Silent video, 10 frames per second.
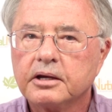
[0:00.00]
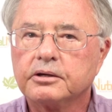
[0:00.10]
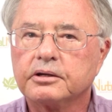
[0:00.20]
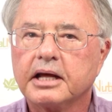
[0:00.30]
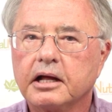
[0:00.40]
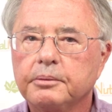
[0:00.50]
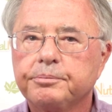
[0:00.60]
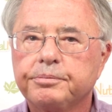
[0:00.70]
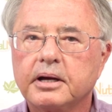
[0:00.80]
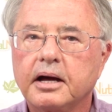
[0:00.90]
could help
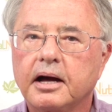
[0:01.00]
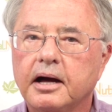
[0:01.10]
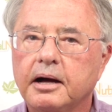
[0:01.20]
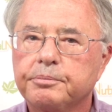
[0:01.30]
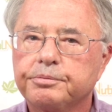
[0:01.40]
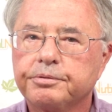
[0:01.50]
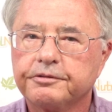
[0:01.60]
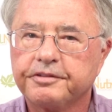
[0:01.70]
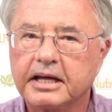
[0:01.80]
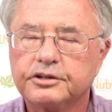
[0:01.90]
uh,
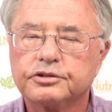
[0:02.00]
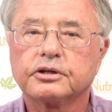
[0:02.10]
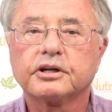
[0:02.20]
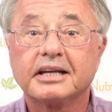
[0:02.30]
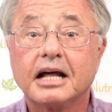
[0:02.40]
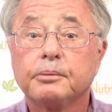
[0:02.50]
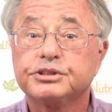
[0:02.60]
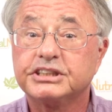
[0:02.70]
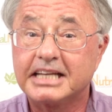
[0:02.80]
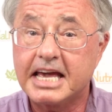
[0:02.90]
prevent or can help
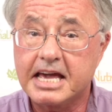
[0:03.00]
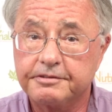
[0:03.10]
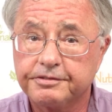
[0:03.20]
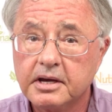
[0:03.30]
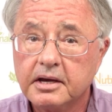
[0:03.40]
save